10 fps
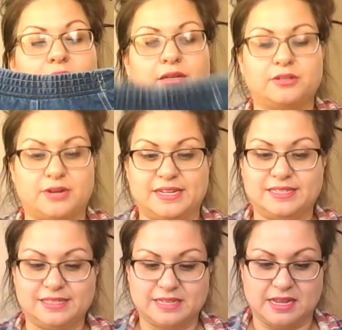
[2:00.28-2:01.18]
Great
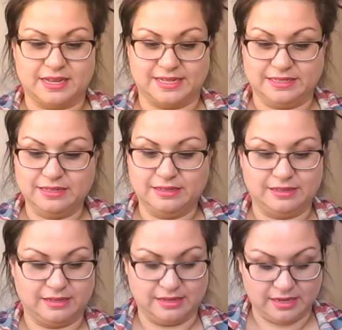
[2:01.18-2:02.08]
design.
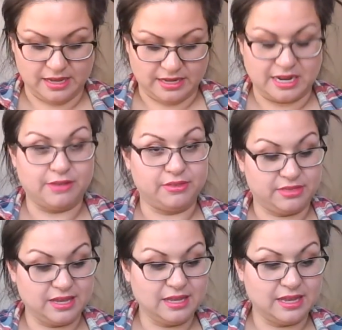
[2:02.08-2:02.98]
Now the
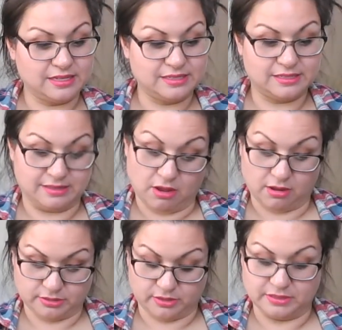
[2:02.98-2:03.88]
thing
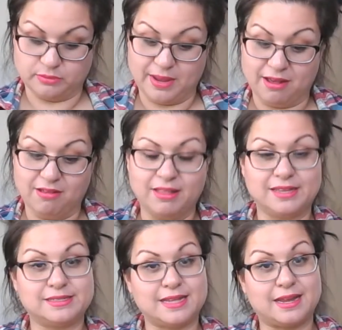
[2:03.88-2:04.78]
also as well
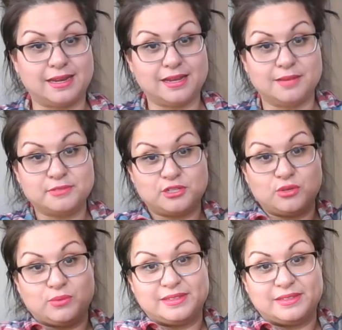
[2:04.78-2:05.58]
is that it comes new with